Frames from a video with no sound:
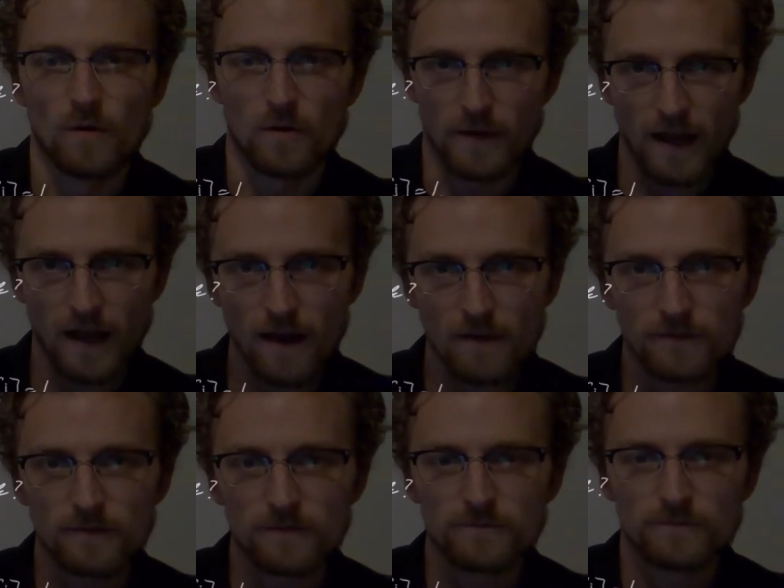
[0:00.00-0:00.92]
do we have?
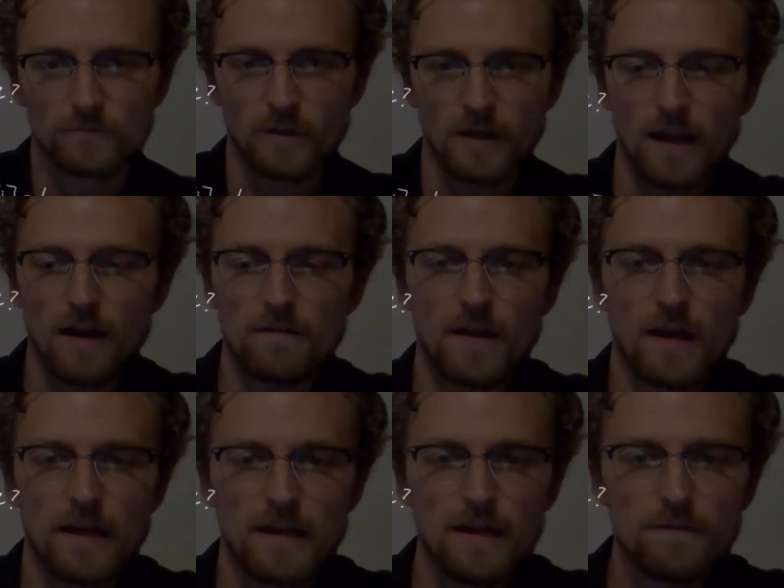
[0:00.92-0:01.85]
We have
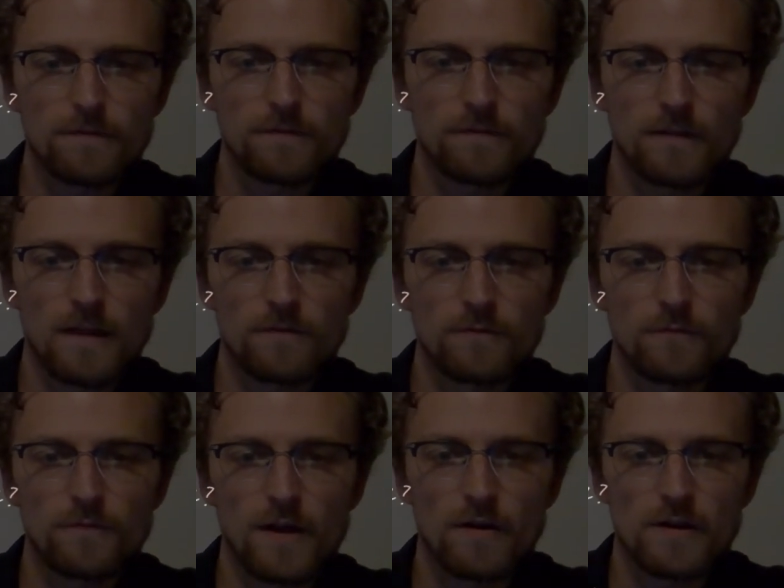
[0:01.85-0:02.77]
that if
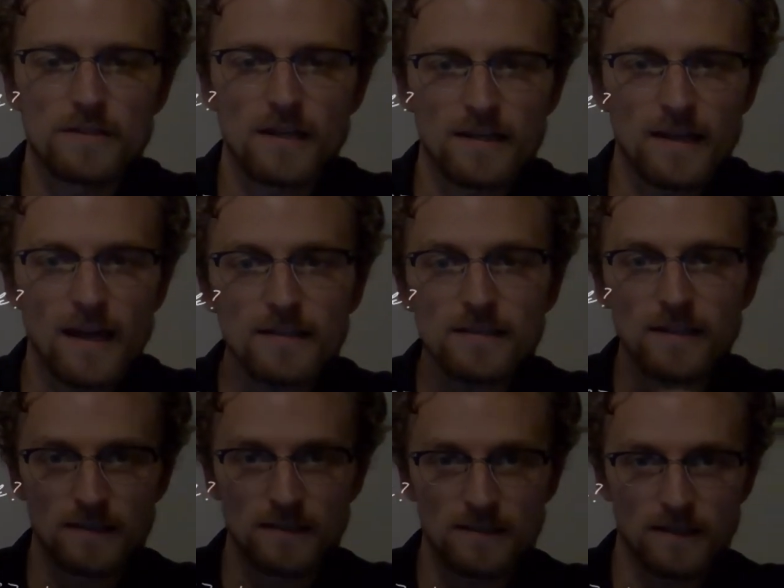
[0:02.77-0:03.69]
there is a yes
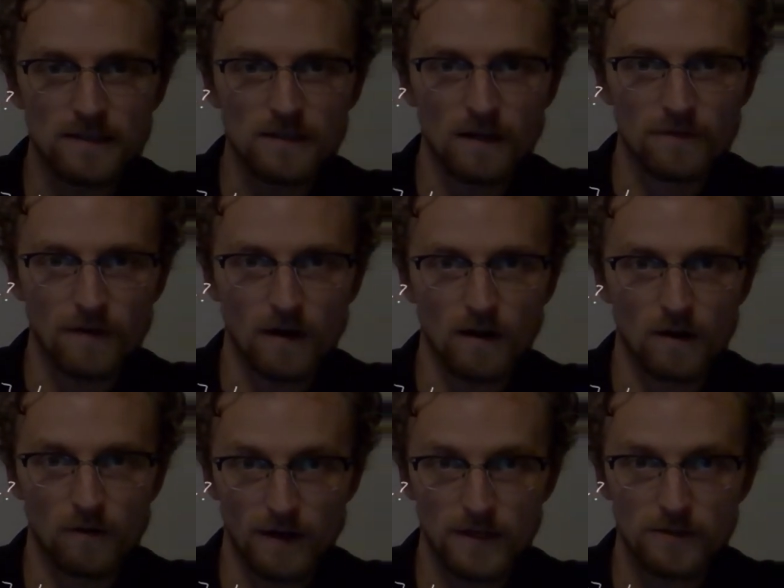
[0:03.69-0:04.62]
instance of our
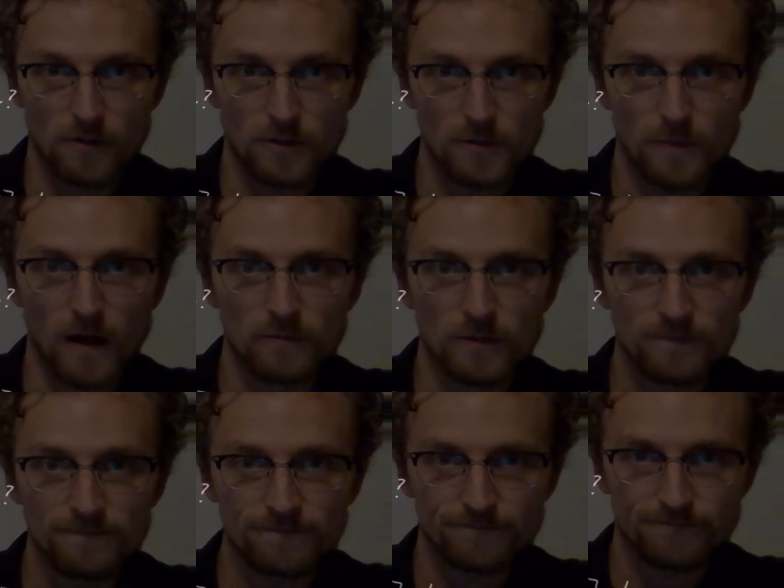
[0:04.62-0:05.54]
array search
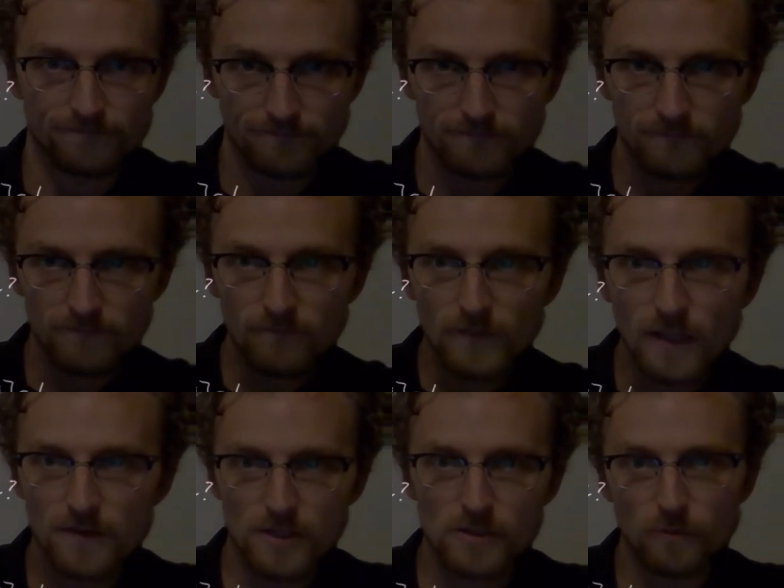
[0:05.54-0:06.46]
problem,
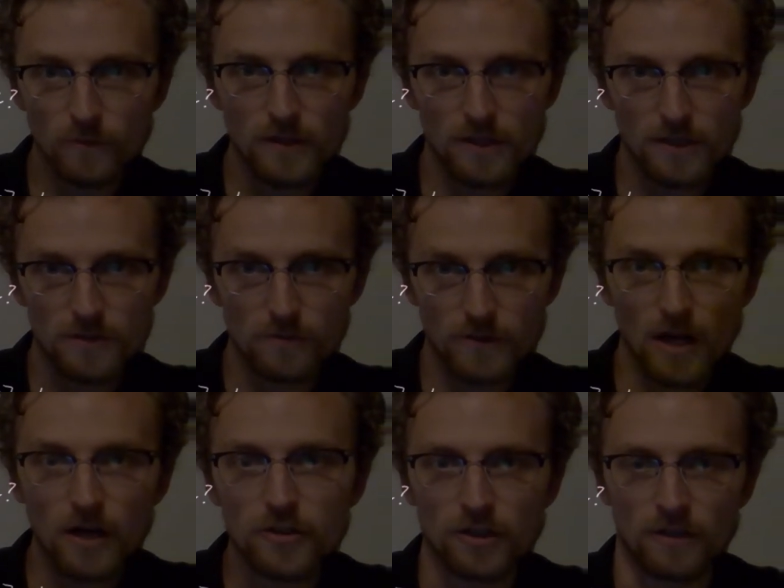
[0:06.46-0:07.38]
this
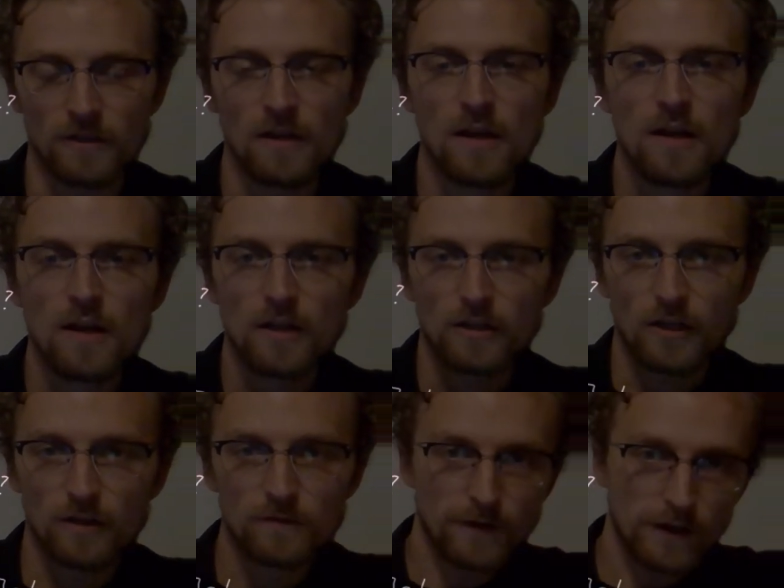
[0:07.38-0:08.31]
reduction
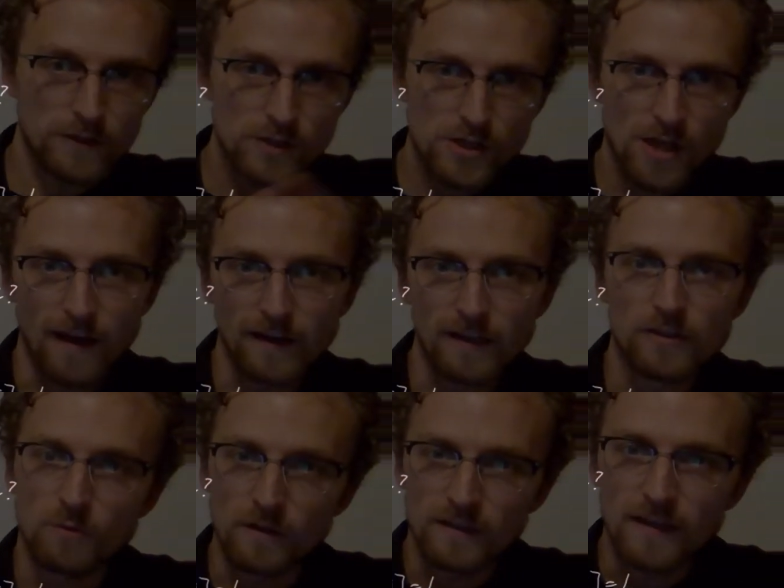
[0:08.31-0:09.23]
converts that
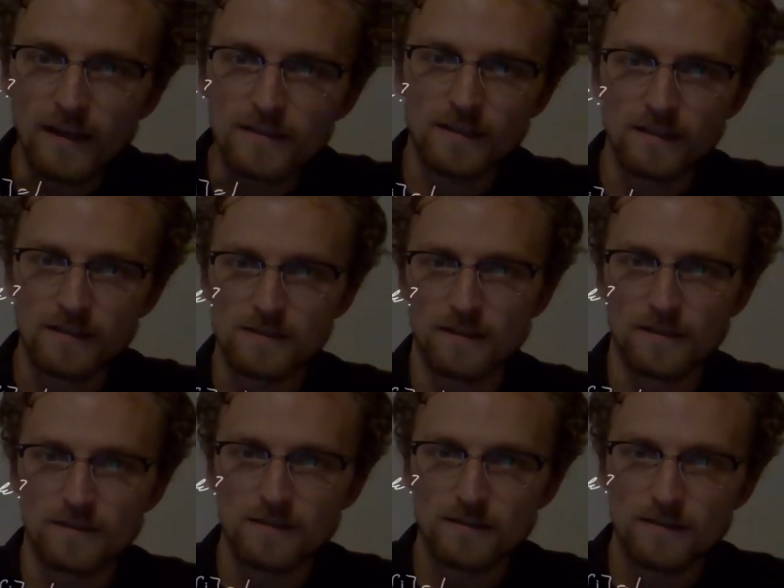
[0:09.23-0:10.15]
into a yes
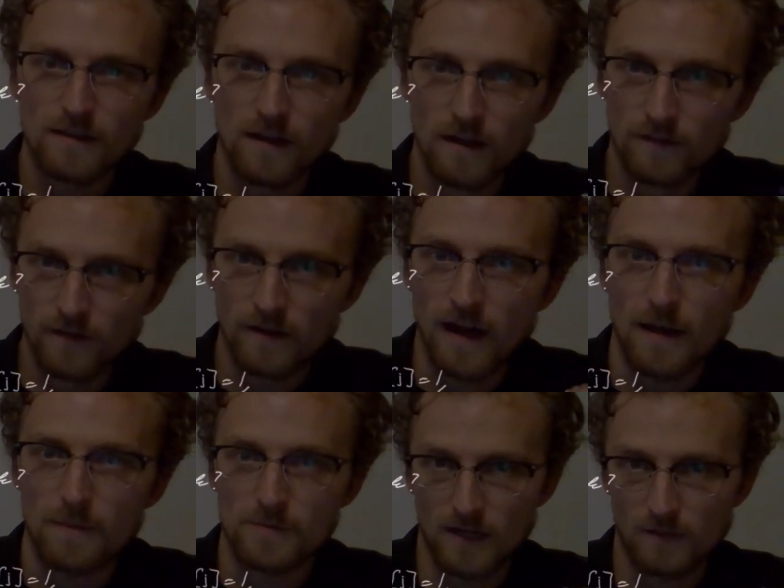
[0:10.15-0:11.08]
instance of our
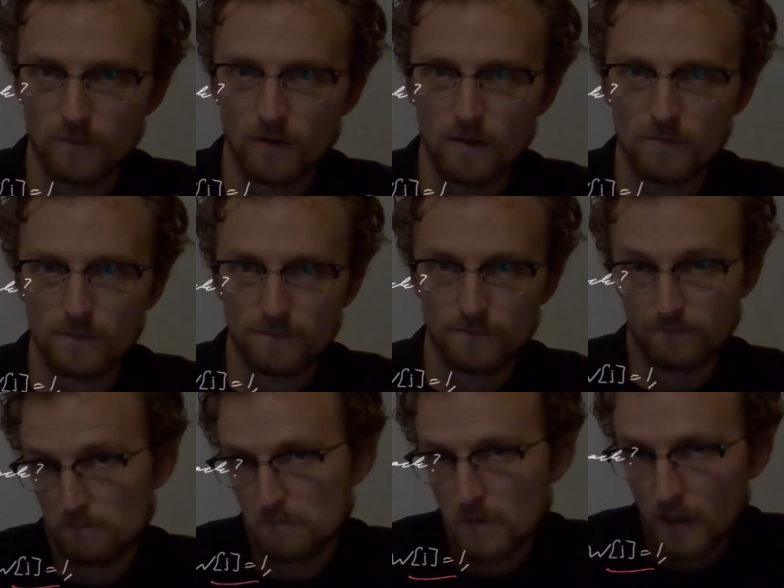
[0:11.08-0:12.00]
knapsack problem.
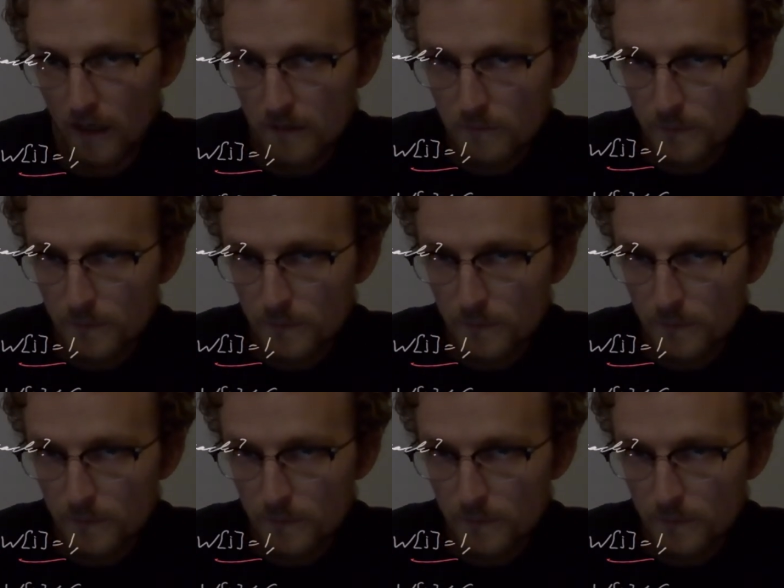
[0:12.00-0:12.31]
Okay,